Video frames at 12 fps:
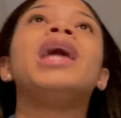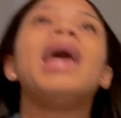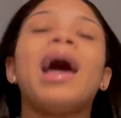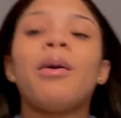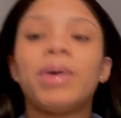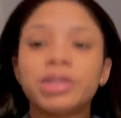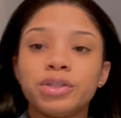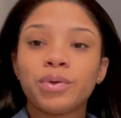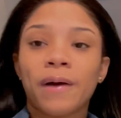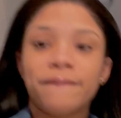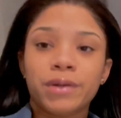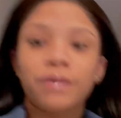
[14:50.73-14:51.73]
I wanted to do
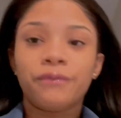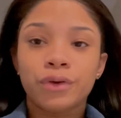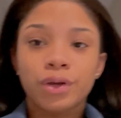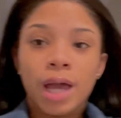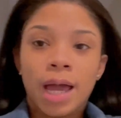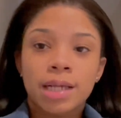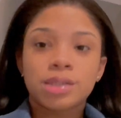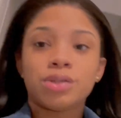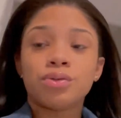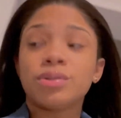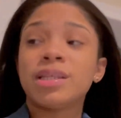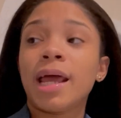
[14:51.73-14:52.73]
a video for you guys.
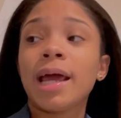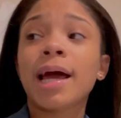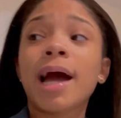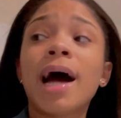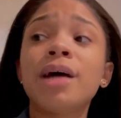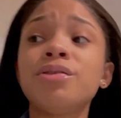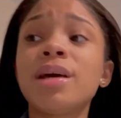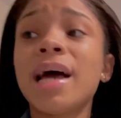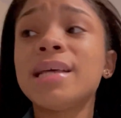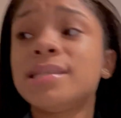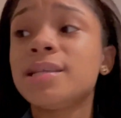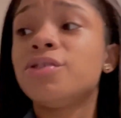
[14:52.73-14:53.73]
So thank God you
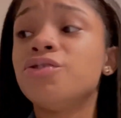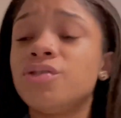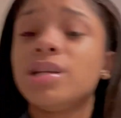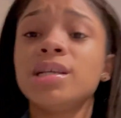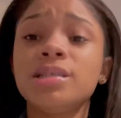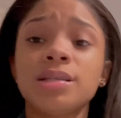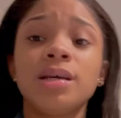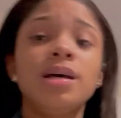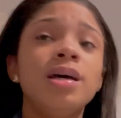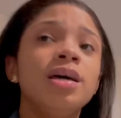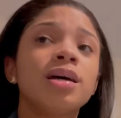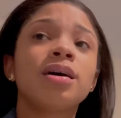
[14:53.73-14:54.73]
guys said to do this,
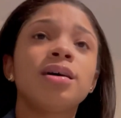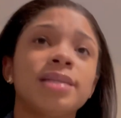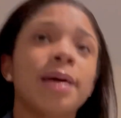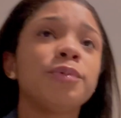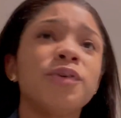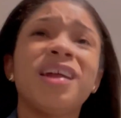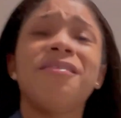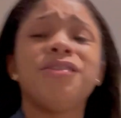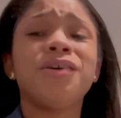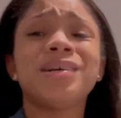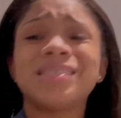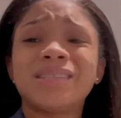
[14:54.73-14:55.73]
because I'm doing a
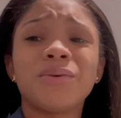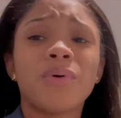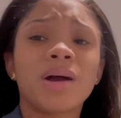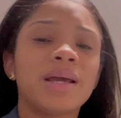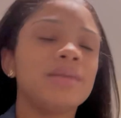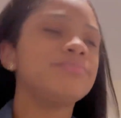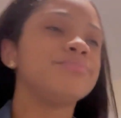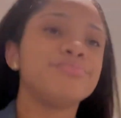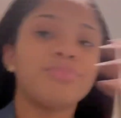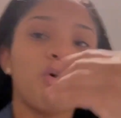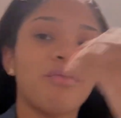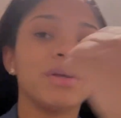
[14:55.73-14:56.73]
video and still walking.
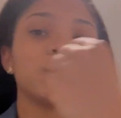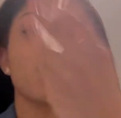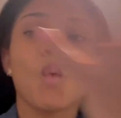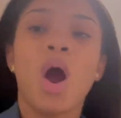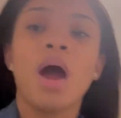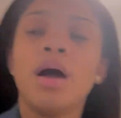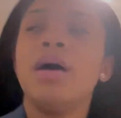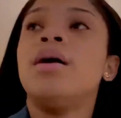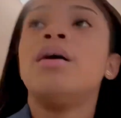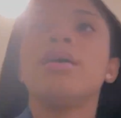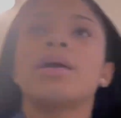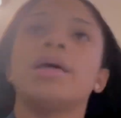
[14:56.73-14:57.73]
Perfect.
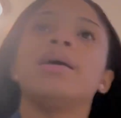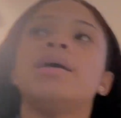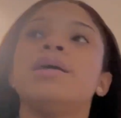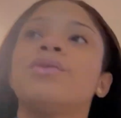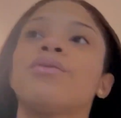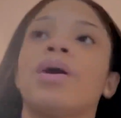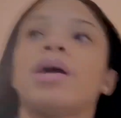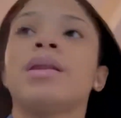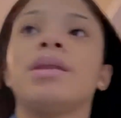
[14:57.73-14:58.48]
Okay, he crying.